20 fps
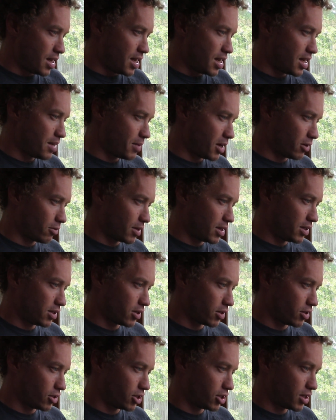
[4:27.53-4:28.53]
In my
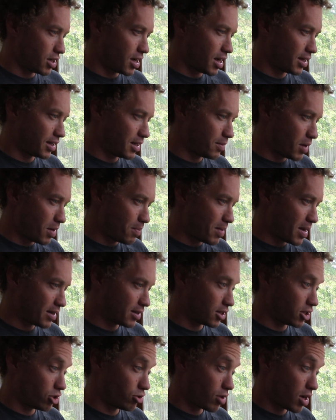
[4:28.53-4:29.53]
research, I did my
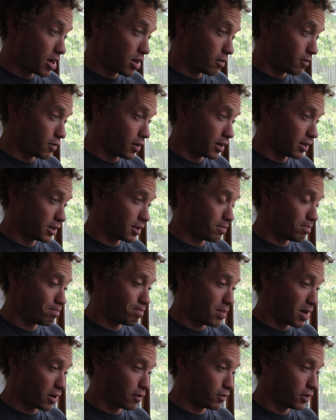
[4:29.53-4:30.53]
best to try and find some
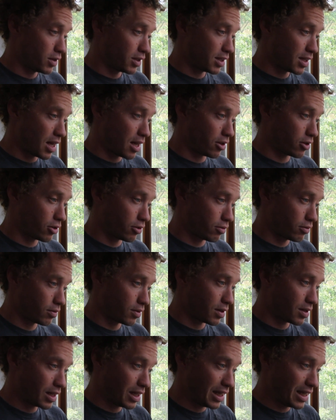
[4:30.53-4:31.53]
barefoot-style
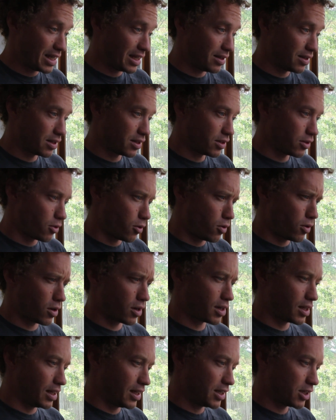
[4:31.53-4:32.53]
cleats or
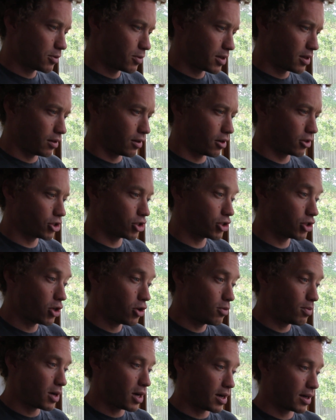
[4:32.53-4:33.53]
cleats with a larger
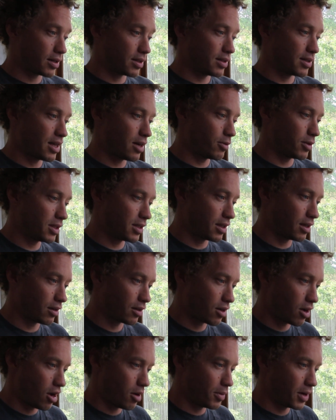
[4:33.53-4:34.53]
toe box that would still
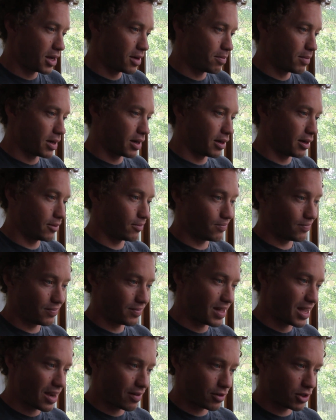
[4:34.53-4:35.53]
accommodate my
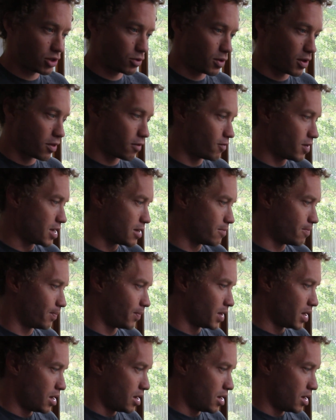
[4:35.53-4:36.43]
average width feet.